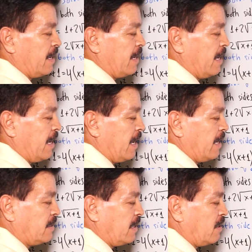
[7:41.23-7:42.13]

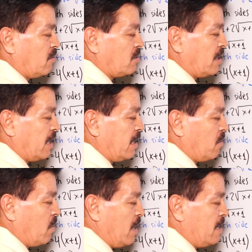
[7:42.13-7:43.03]
x equals
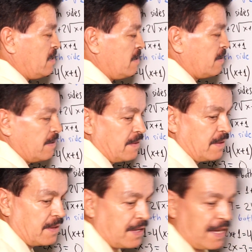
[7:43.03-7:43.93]
-1,
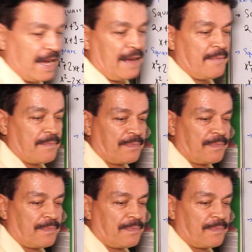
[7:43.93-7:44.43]
yeah,